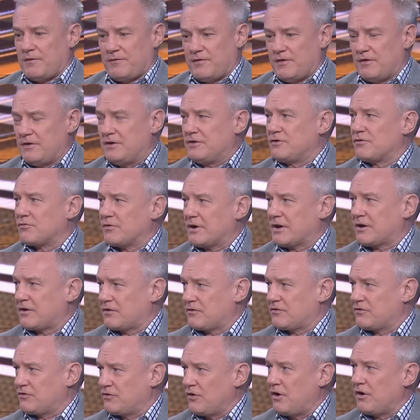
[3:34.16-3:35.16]
a very direct
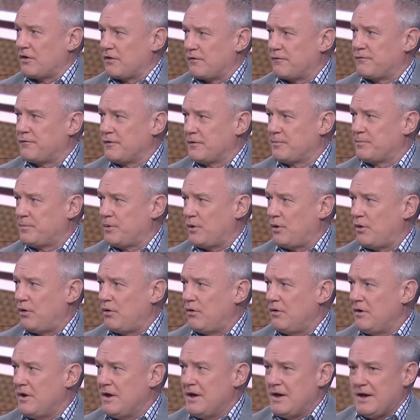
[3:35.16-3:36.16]
style of
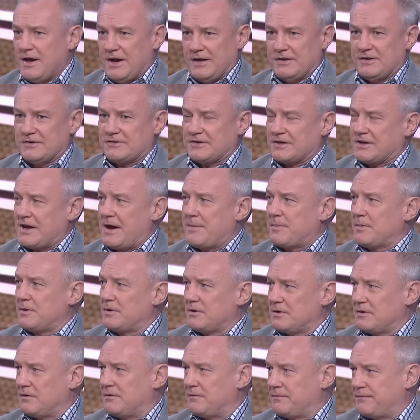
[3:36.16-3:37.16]
football and just a couple of
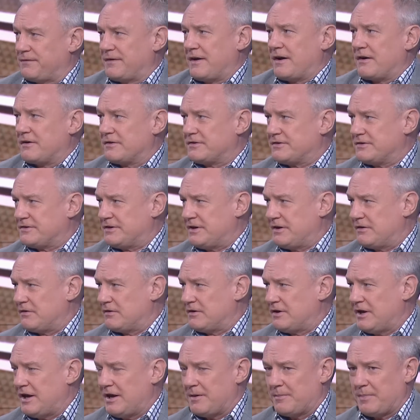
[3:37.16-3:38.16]
little flourishes here
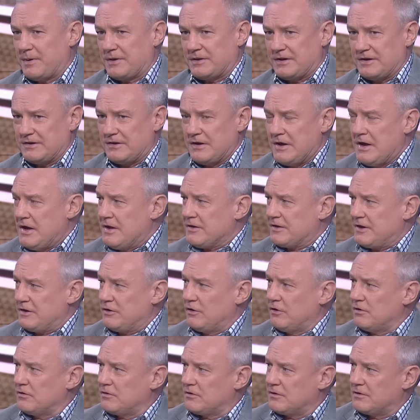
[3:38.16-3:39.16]
and there. But they're
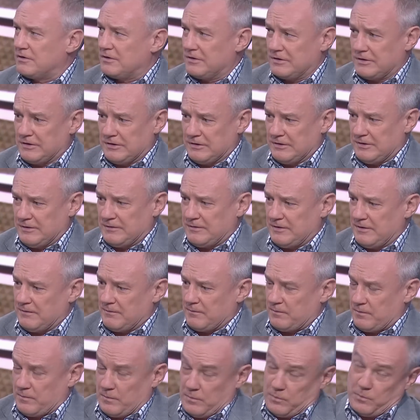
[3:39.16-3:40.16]
not...
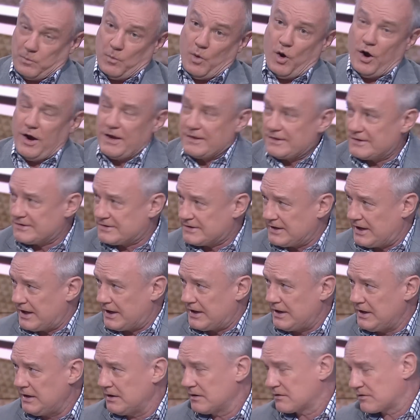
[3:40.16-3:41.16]
my
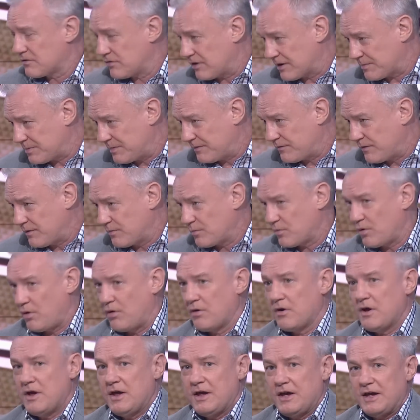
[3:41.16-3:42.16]
understanding, correct me if I'm
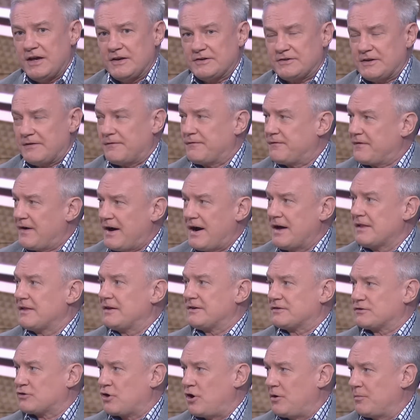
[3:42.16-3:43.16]
wrong, is they're far
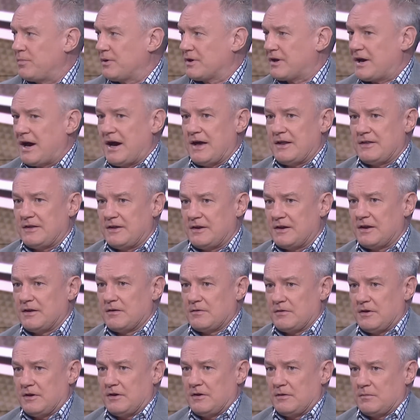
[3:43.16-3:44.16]
less complicated
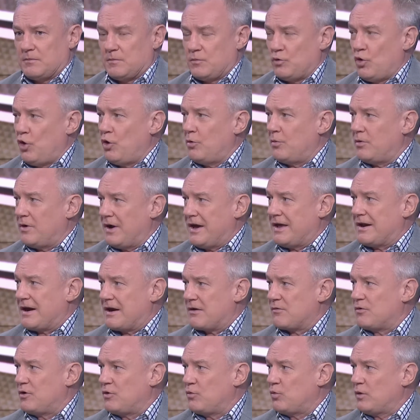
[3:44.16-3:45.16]
than a normal
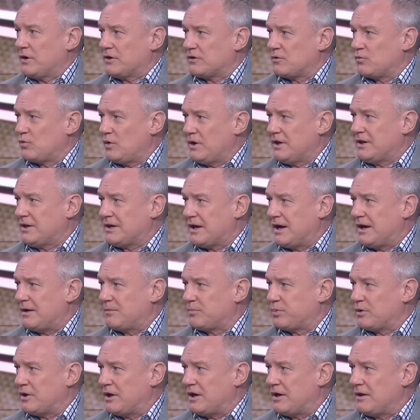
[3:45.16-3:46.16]
NRL week-to-week game
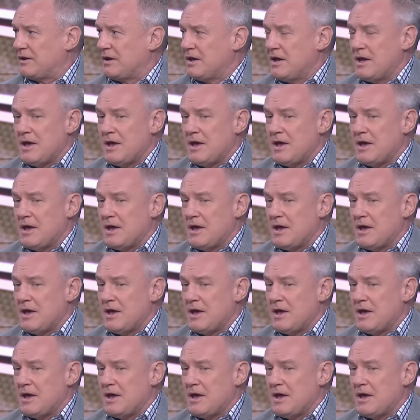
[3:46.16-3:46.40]
plan